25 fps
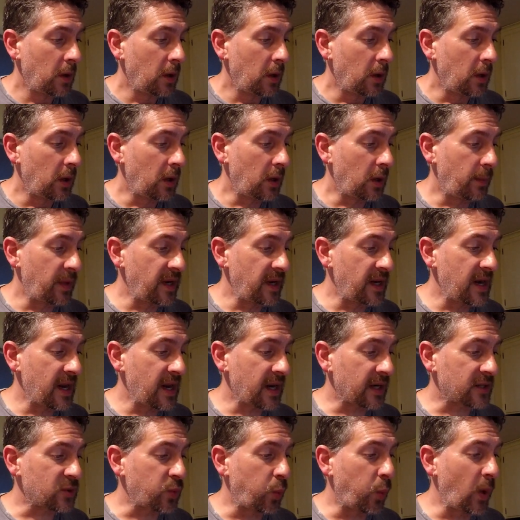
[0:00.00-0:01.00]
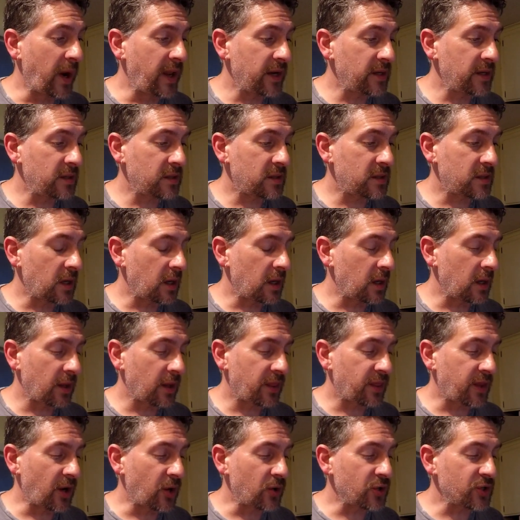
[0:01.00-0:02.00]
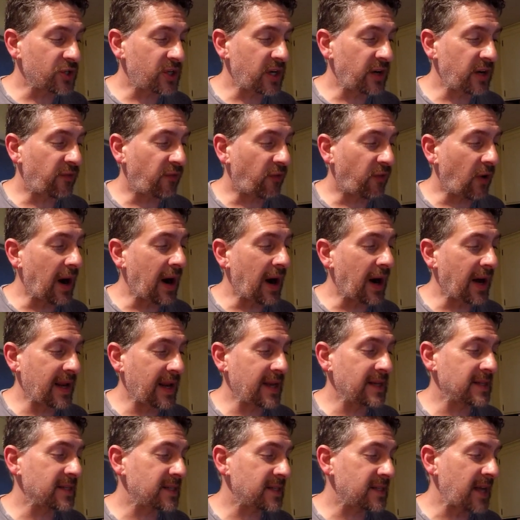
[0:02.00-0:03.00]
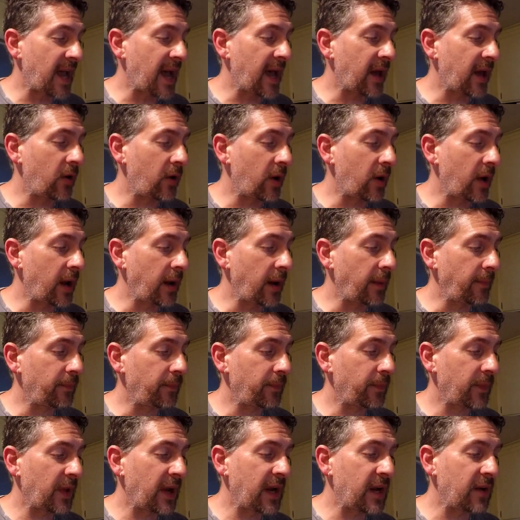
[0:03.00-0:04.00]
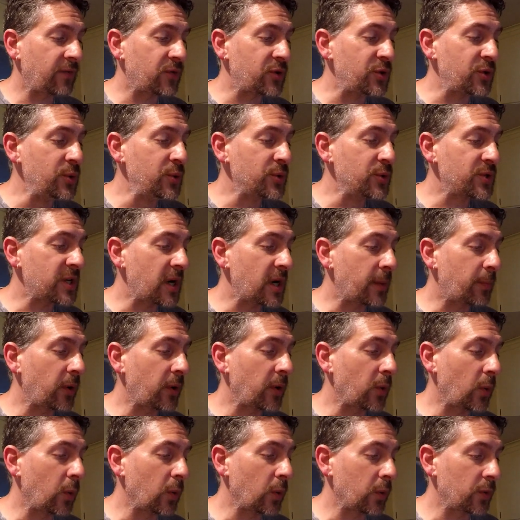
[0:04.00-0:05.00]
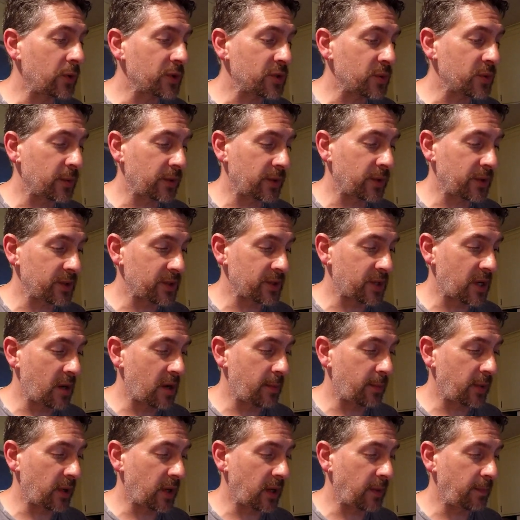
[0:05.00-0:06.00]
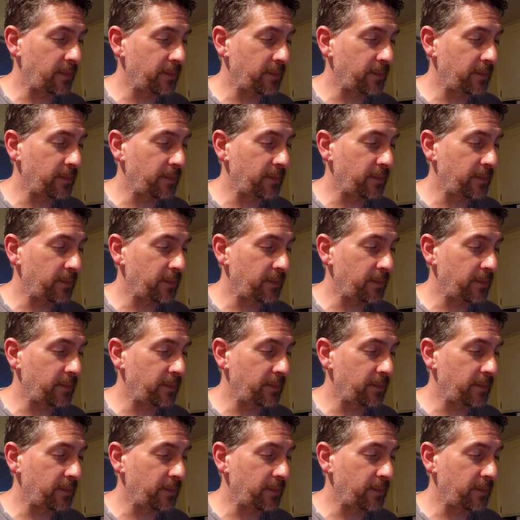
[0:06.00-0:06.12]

it'll be next Wednesday, uh, Thursday, Friday, and Saturday. They have two separate orders with this company.